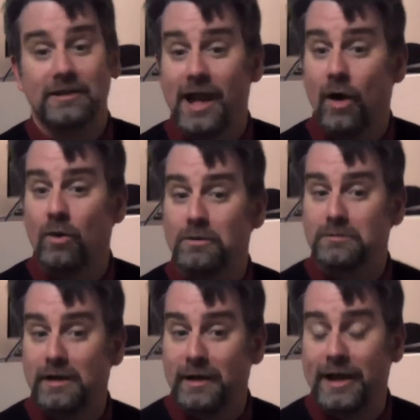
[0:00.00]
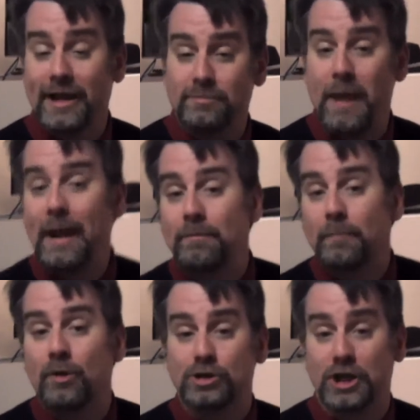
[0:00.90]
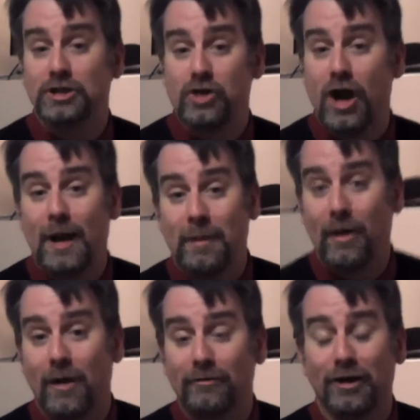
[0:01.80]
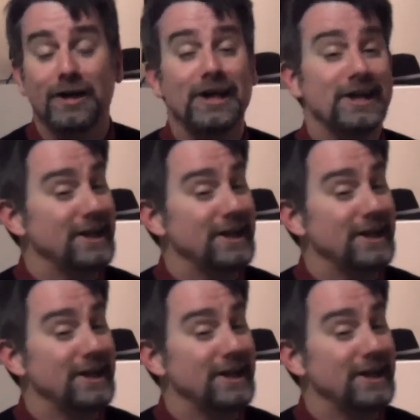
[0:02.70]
Now, in his paper-pushing job, however,